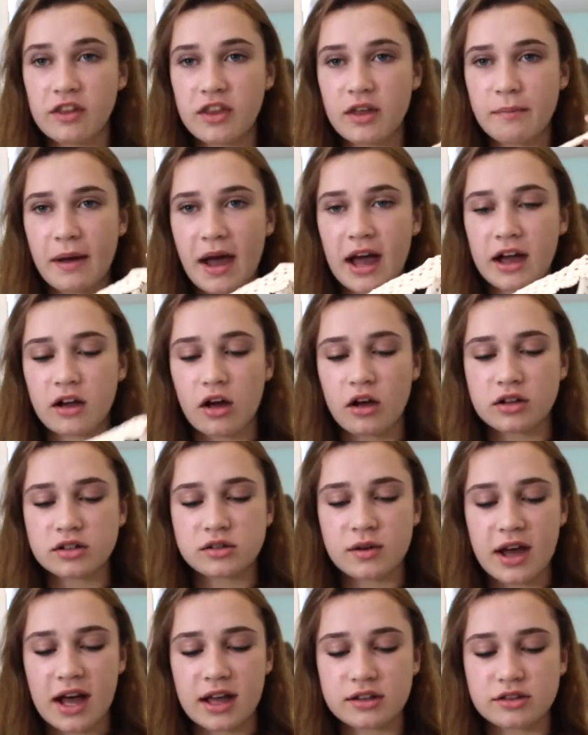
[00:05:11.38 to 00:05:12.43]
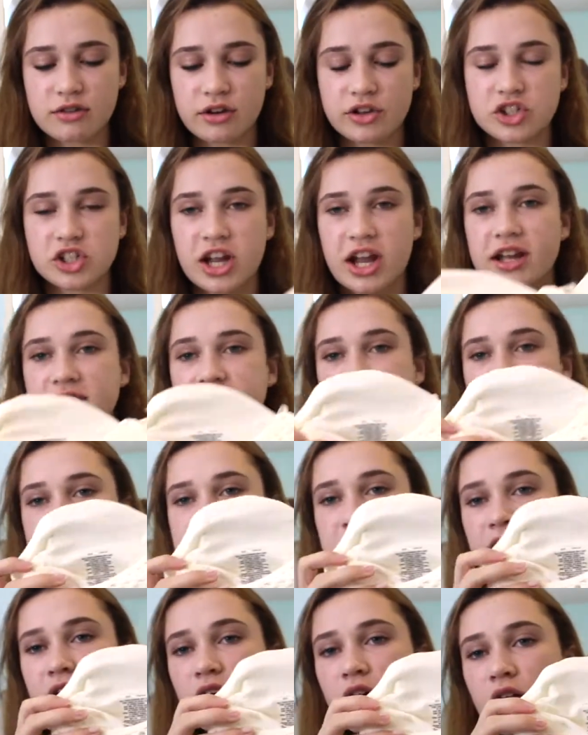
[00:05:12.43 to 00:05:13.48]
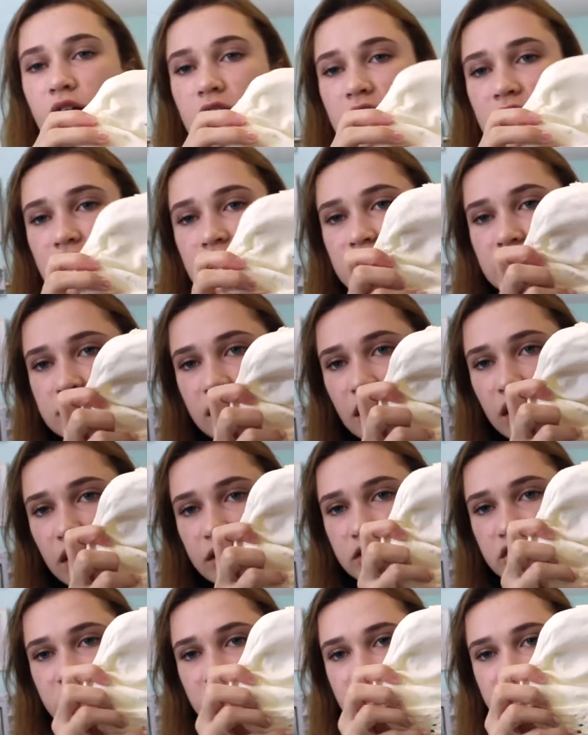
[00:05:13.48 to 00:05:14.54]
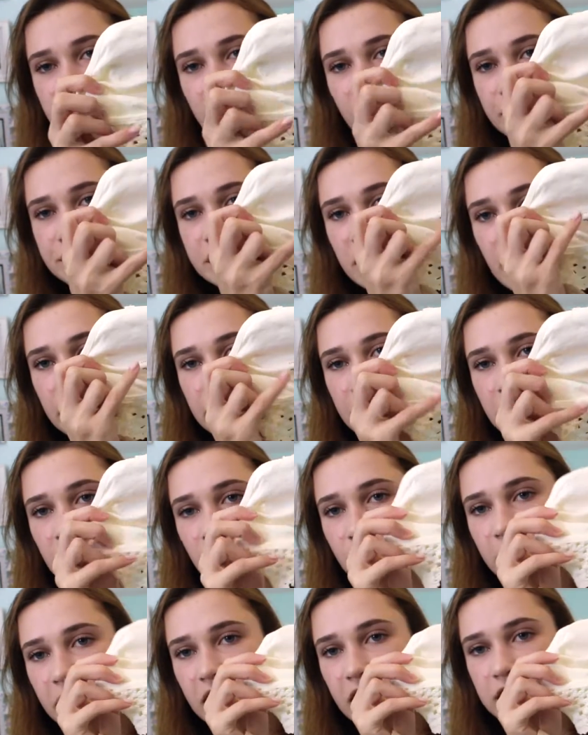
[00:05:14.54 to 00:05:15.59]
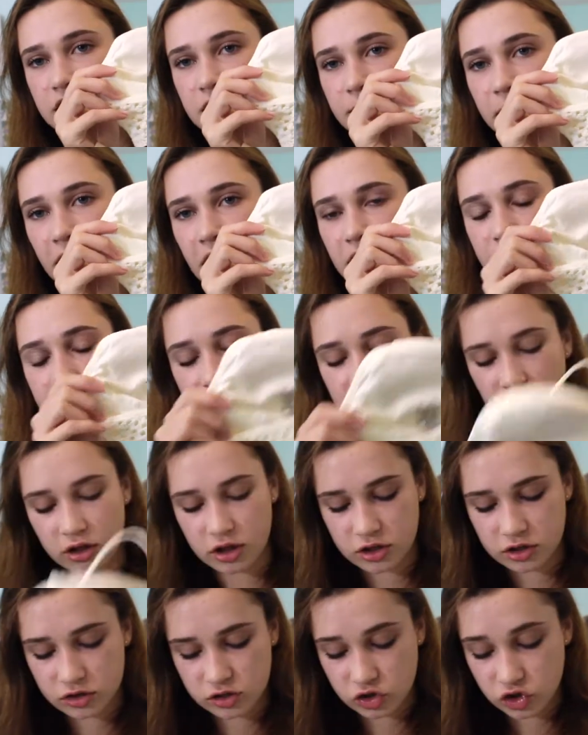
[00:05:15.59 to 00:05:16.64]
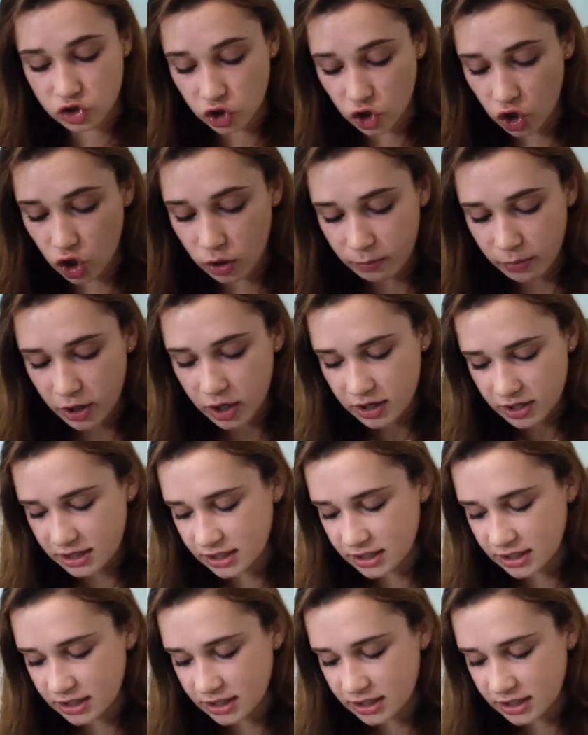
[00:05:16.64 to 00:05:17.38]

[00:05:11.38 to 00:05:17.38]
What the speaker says: then the back also has crochet detail. So it just goes up a little bit in the back, but it looks super